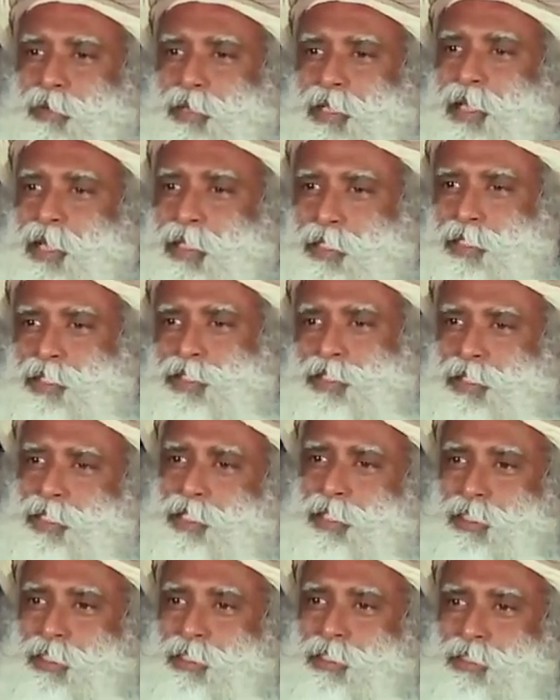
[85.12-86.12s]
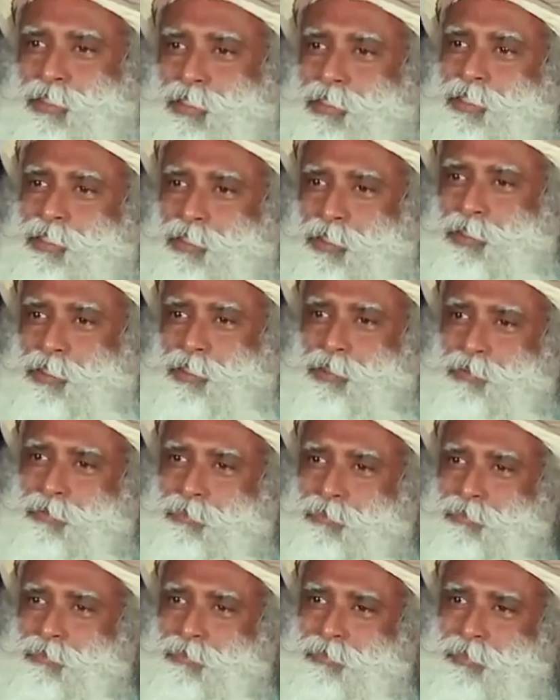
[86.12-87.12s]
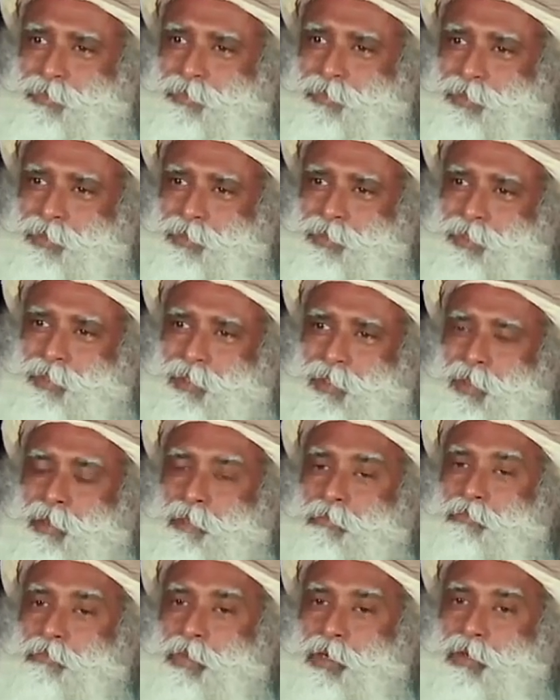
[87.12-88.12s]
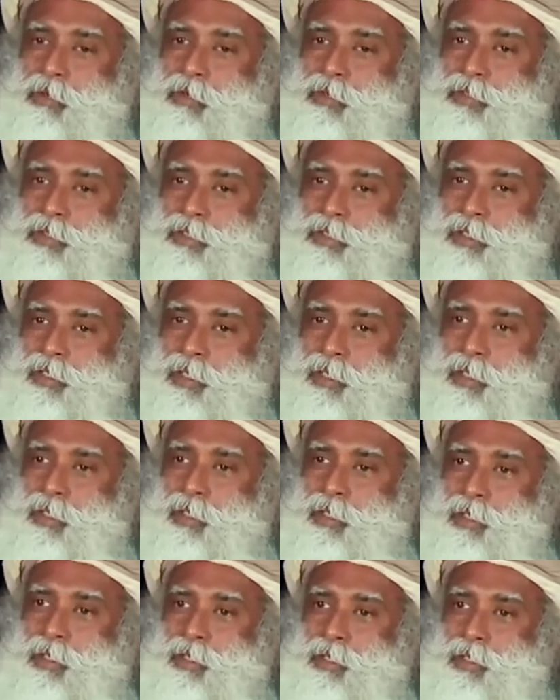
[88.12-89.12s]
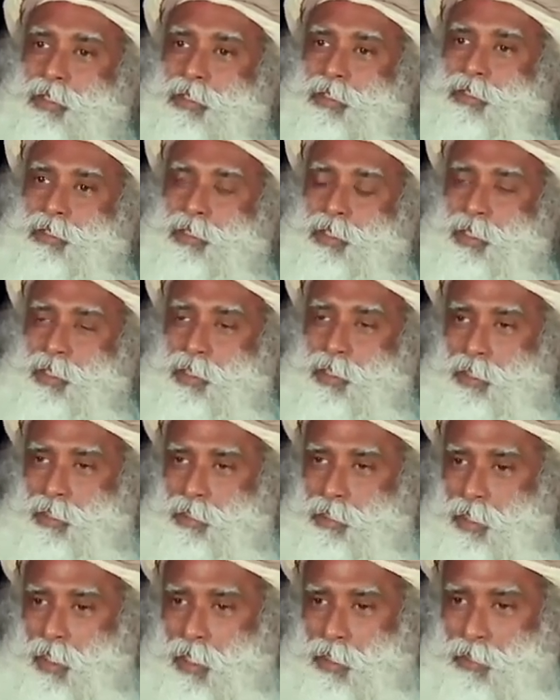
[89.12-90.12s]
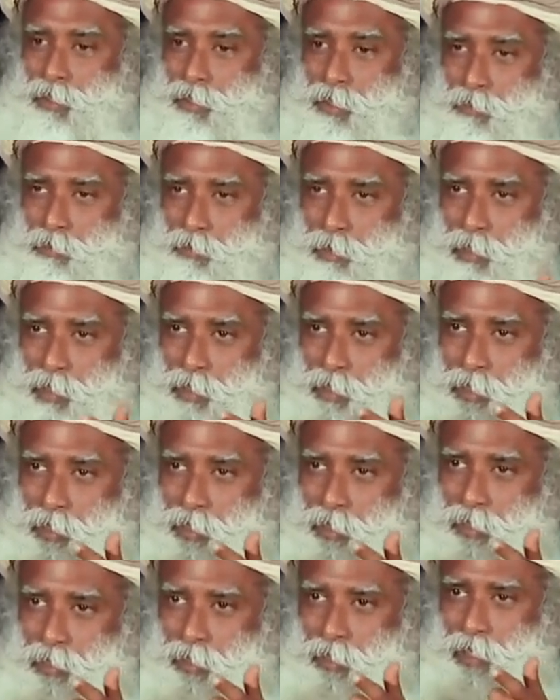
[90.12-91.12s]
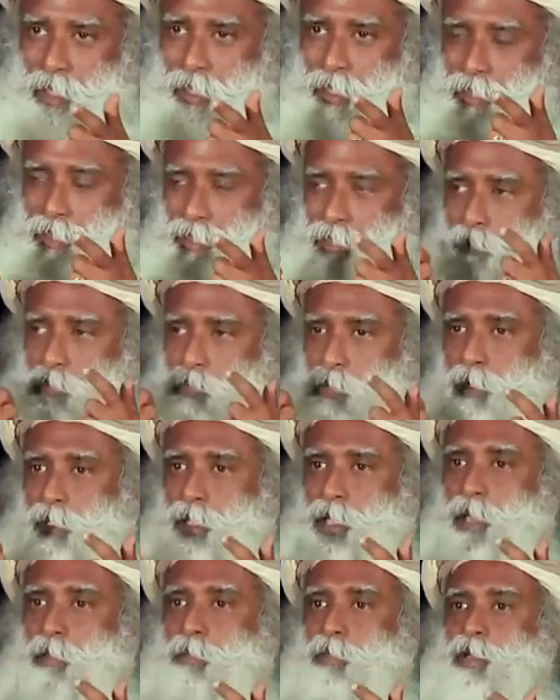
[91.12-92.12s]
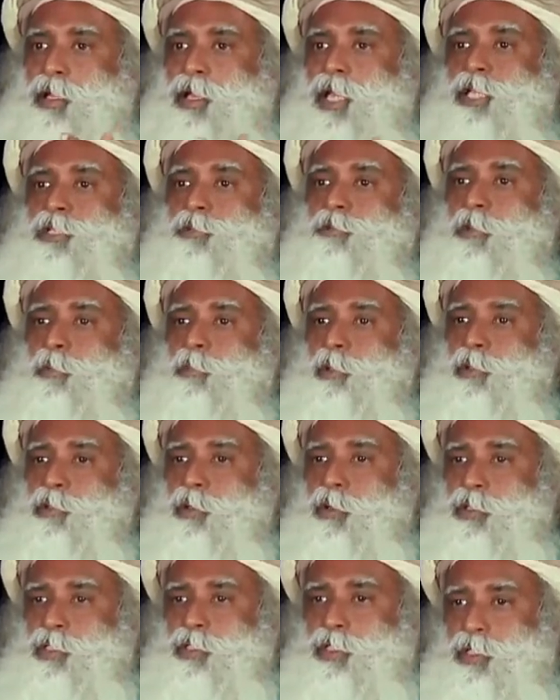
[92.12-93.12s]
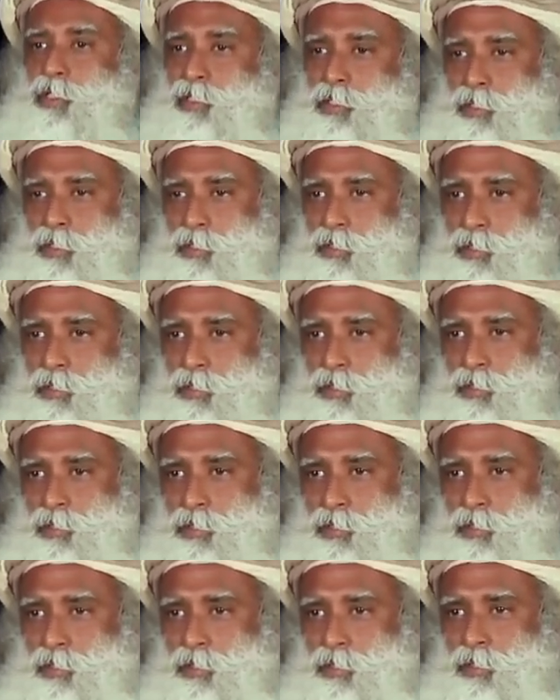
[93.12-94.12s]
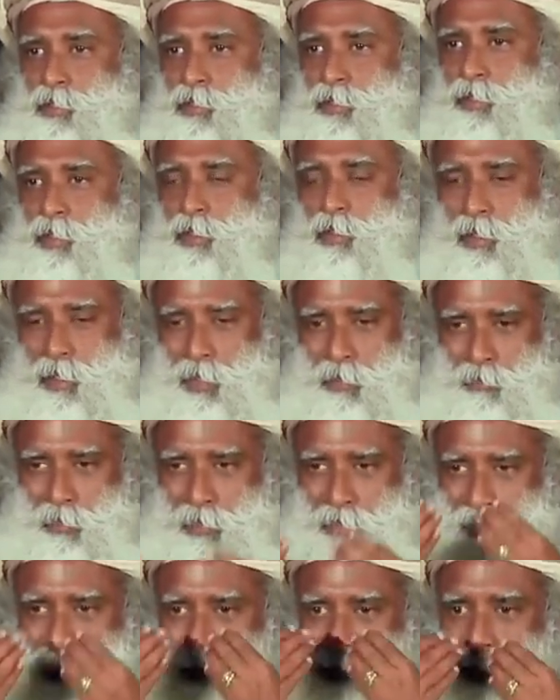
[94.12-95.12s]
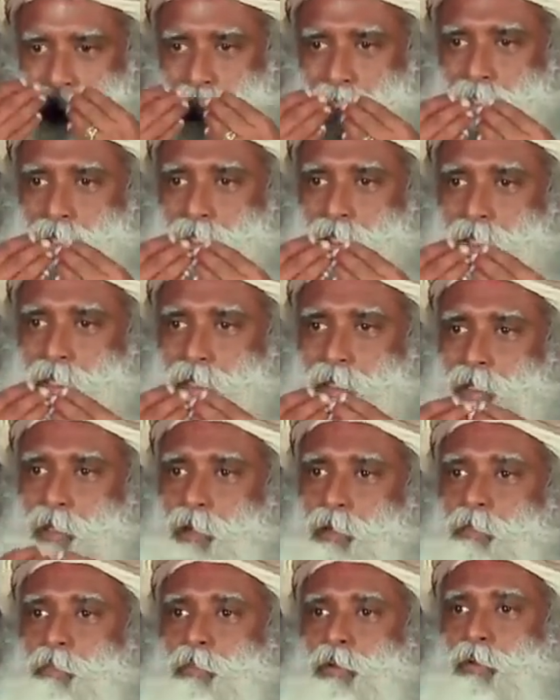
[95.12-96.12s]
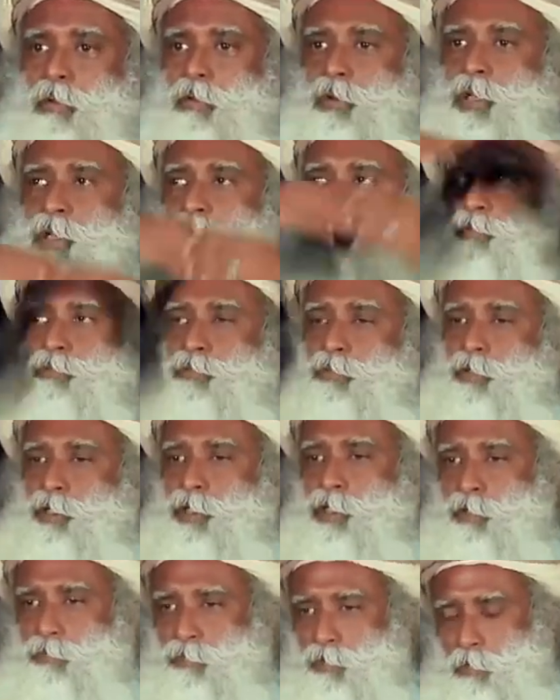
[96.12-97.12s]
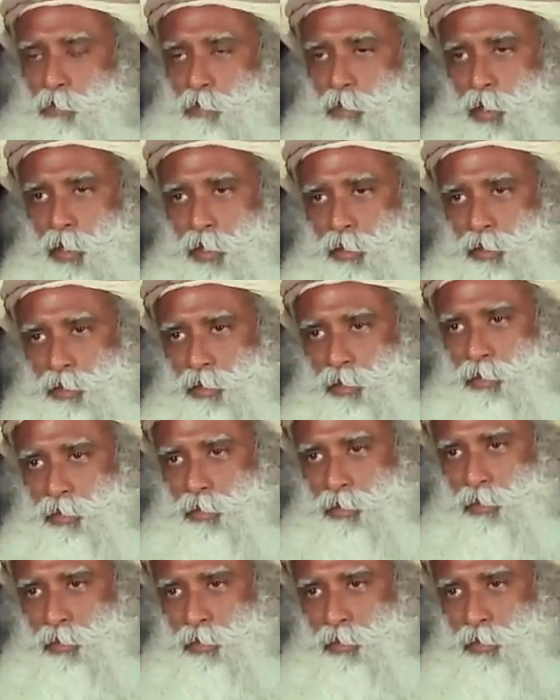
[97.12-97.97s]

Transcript: than others see it, isn't it? Because seeing is not simply like a simple camera as people thought it is. Image is taken in, broken into 14 different parts.